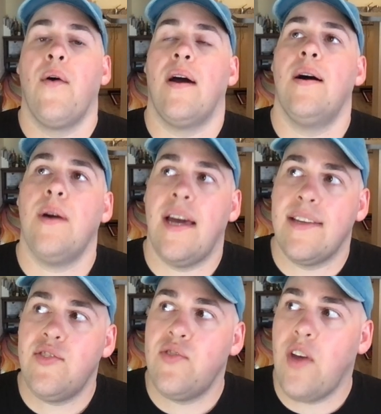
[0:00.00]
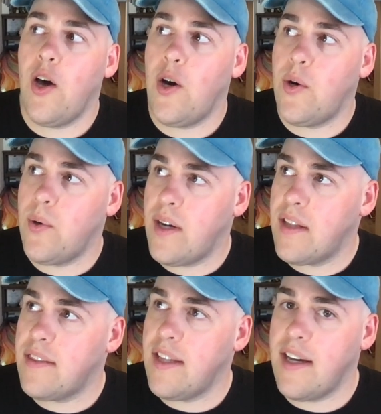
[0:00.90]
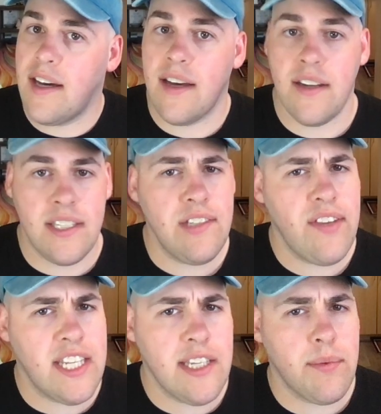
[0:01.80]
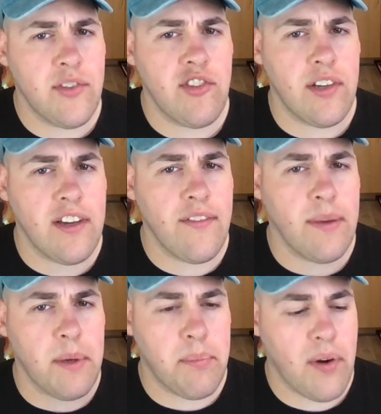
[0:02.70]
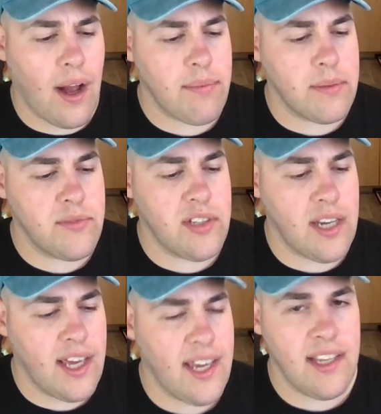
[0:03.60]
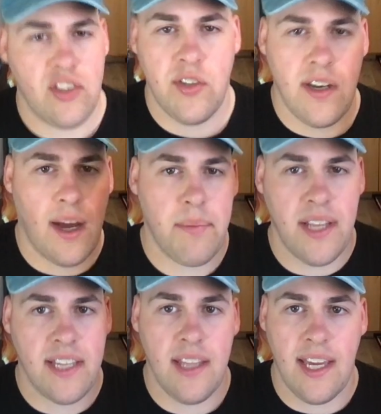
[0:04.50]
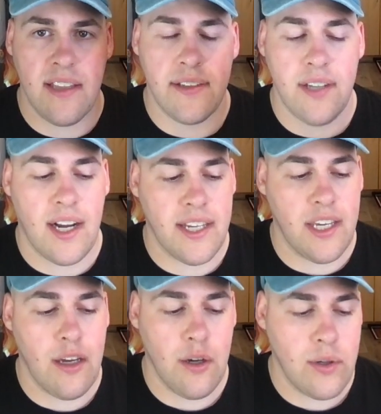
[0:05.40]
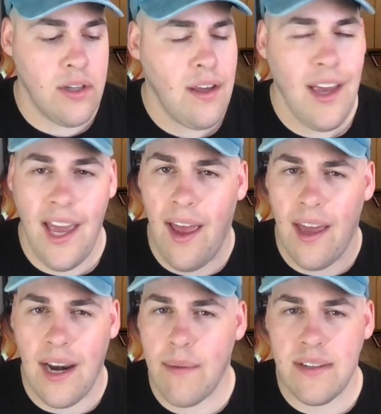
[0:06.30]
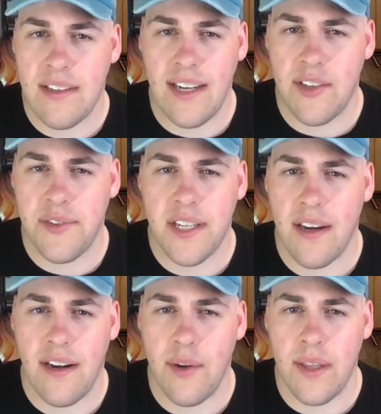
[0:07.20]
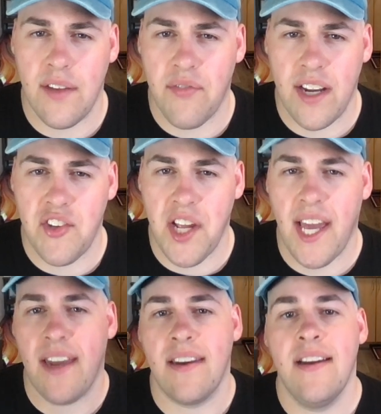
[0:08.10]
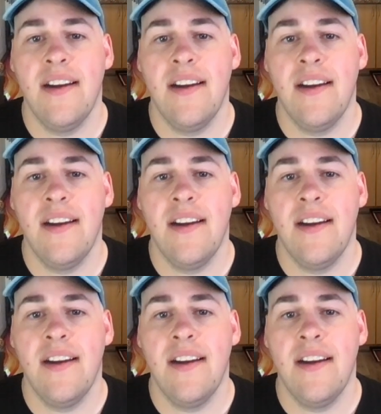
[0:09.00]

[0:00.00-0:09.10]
Okay, so the DVD was still giving me problems today, just not playing the English audio, and I wasn't interested in doing the French again,